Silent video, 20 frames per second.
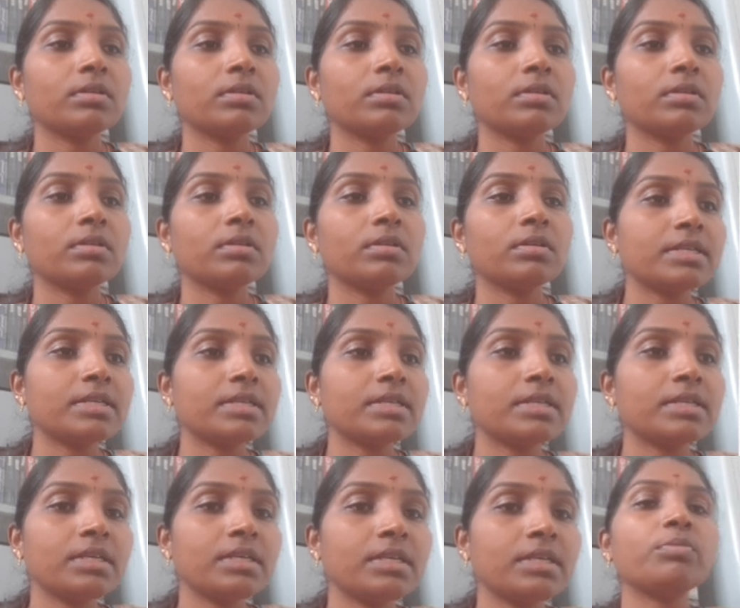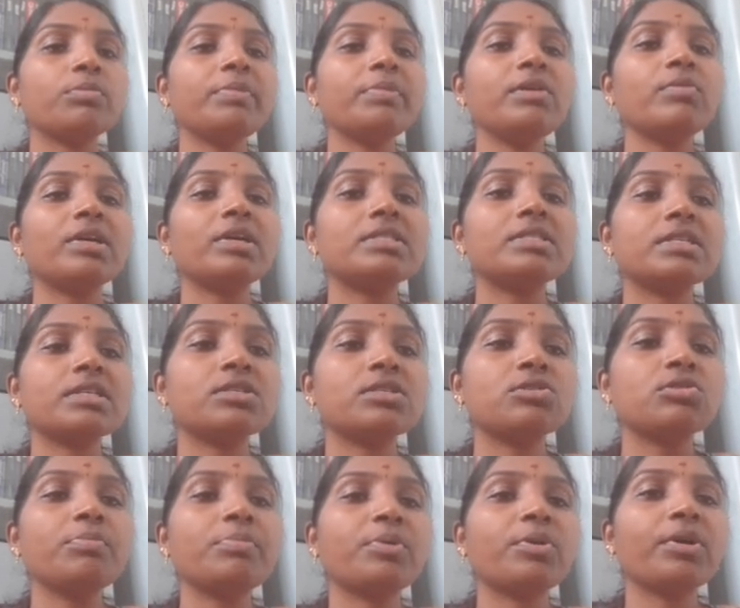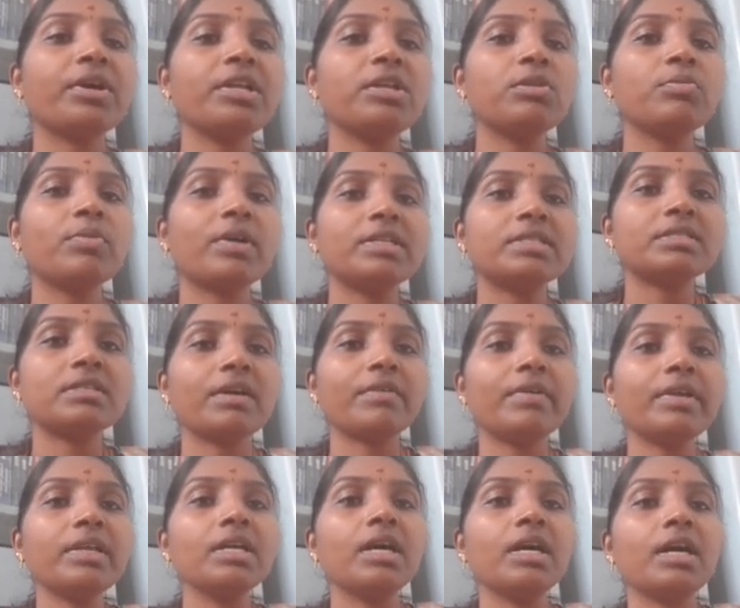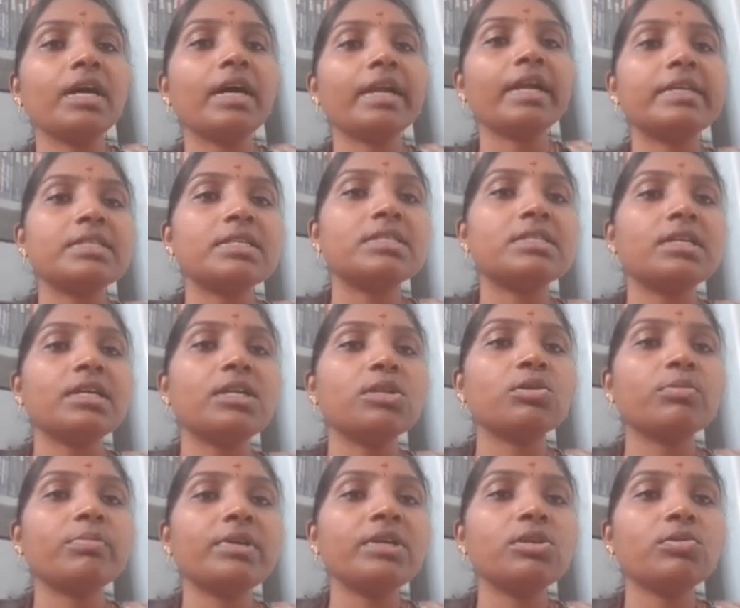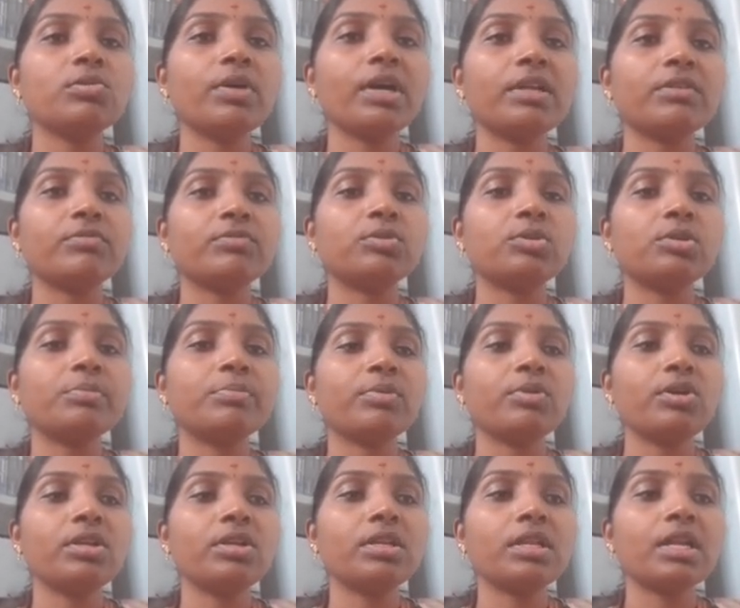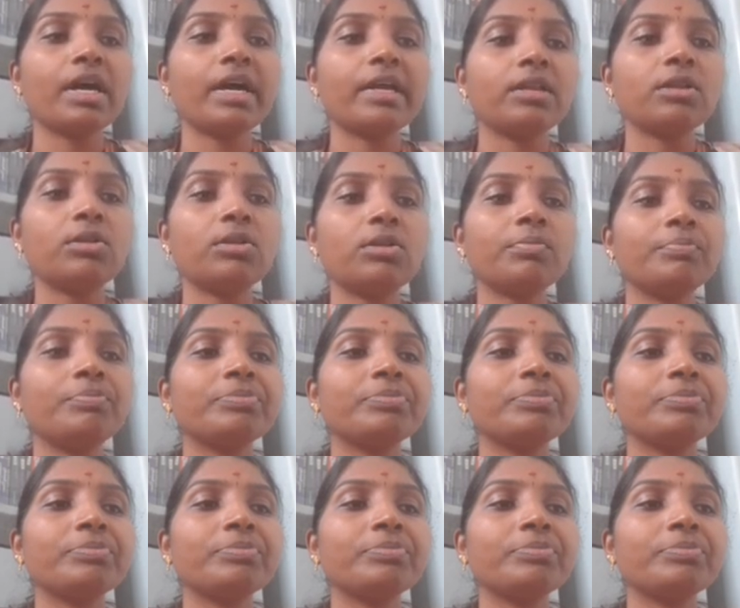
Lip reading: SSC to be 162.17 and SST to be 284.92.